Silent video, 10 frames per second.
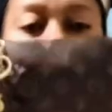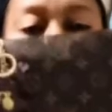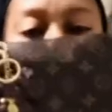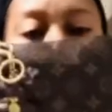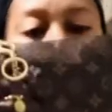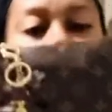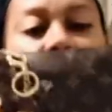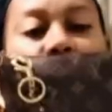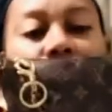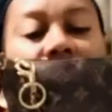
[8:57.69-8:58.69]
But the
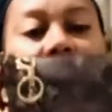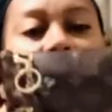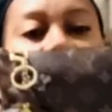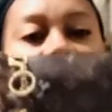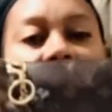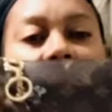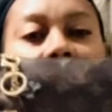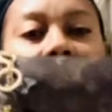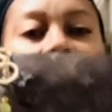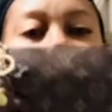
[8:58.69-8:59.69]
old model, which is this
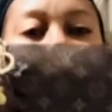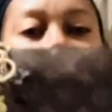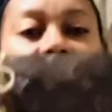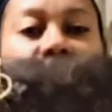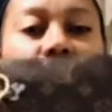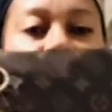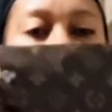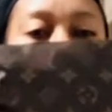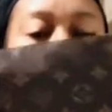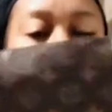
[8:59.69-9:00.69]
one, has no
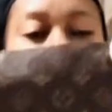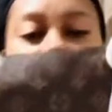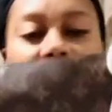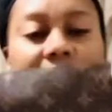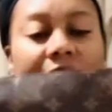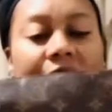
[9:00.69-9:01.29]
pocket inside.